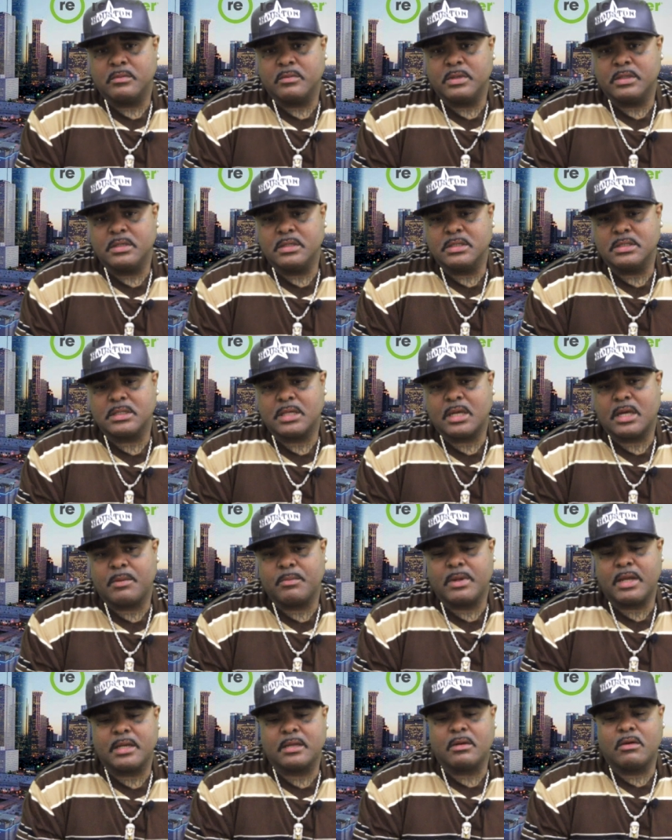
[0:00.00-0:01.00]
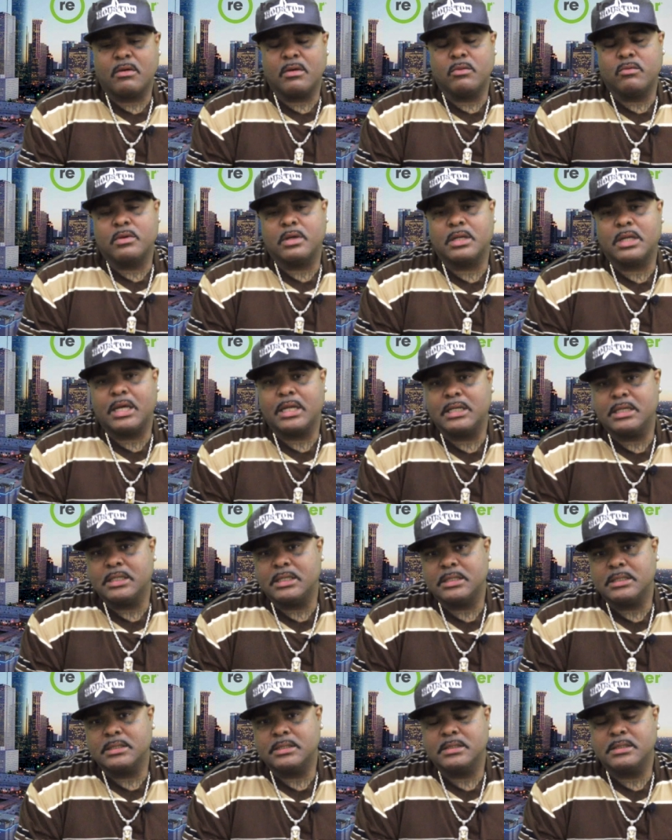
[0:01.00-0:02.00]
because I'm not the only one out
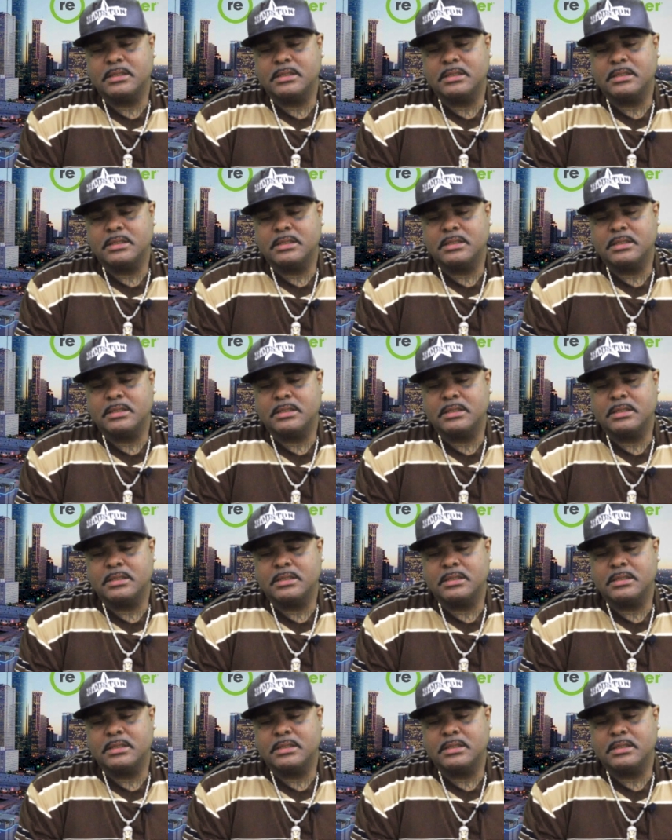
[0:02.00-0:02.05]
there.